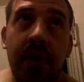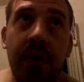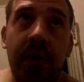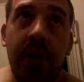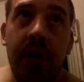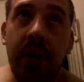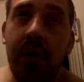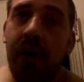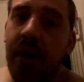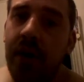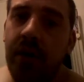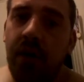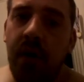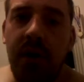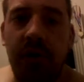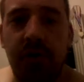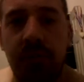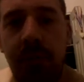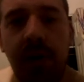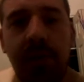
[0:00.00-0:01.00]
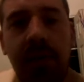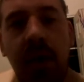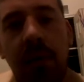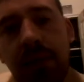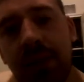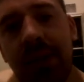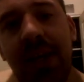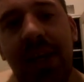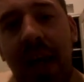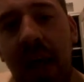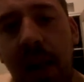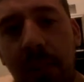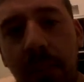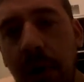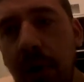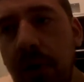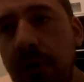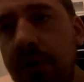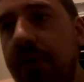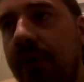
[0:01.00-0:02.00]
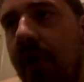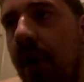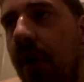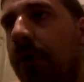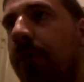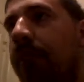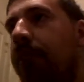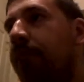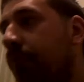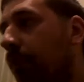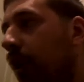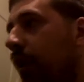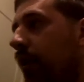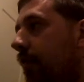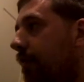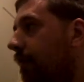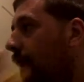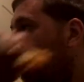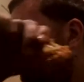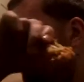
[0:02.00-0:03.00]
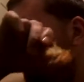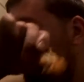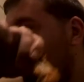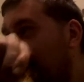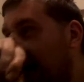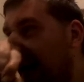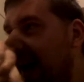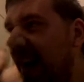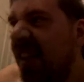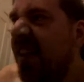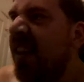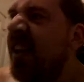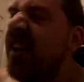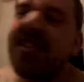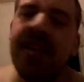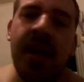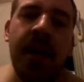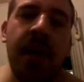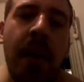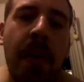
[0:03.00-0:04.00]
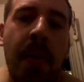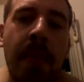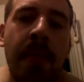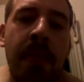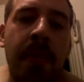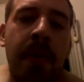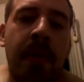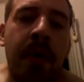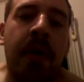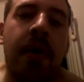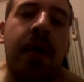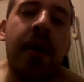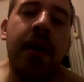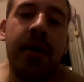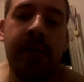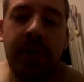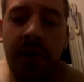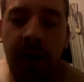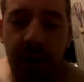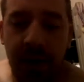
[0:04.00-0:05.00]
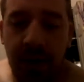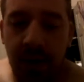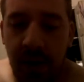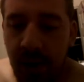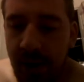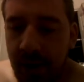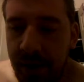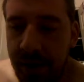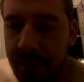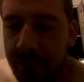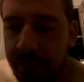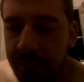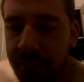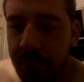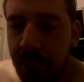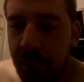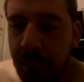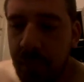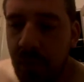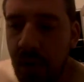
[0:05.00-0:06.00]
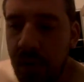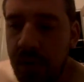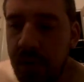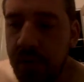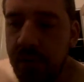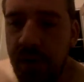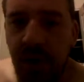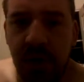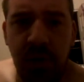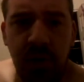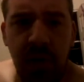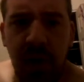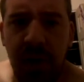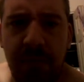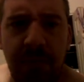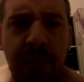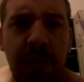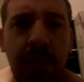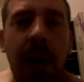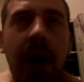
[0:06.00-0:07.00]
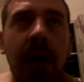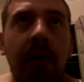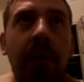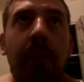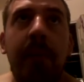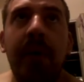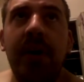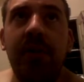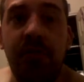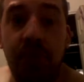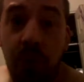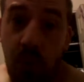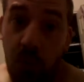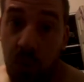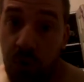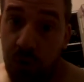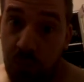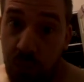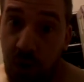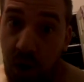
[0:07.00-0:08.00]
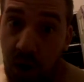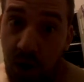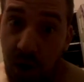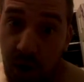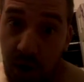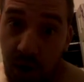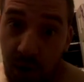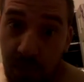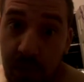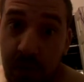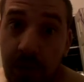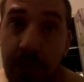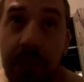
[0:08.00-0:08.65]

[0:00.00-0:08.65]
and you let it go to SmackDown with Dean Ambrose, so you failed at that. He's like, you let Finn Balor beat you with one arm.